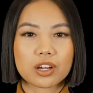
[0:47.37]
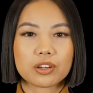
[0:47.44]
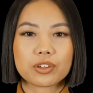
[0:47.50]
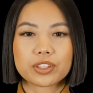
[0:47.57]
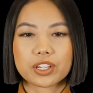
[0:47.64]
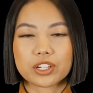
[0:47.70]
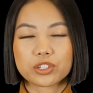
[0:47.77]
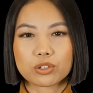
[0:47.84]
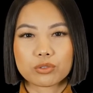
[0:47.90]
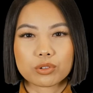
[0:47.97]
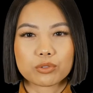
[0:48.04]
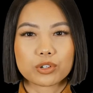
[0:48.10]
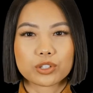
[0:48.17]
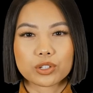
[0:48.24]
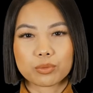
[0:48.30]
potential
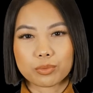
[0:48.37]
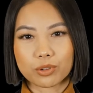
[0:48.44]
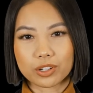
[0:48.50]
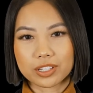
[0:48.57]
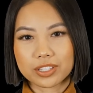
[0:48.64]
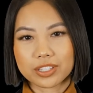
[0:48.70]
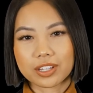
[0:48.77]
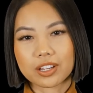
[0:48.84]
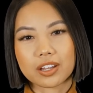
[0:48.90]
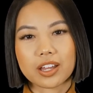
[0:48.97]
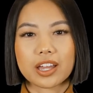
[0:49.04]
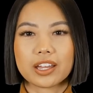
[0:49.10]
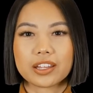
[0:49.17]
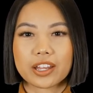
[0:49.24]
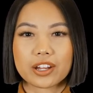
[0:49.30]
reversal points,
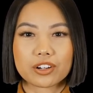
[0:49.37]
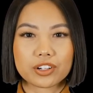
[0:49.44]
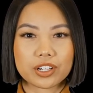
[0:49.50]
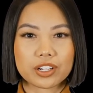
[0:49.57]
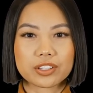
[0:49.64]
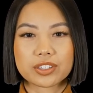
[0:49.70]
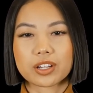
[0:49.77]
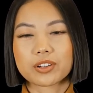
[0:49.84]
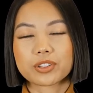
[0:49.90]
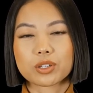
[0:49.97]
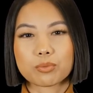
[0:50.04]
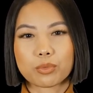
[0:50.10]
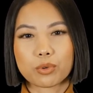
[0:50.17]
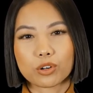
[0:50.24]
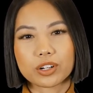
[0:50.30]
and areas of
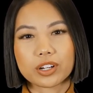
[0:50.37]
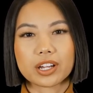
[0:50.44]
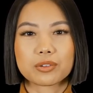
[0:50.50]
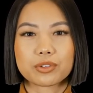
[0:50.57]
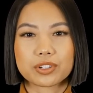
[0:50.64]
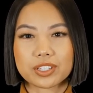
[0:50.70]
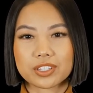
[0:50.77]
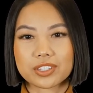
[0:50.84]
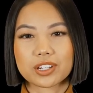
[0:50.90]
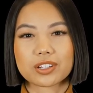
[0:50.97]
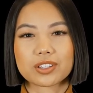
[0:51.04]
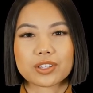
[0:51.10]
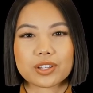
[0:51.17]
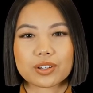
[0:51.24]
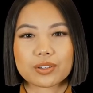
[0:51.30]
support and resistance.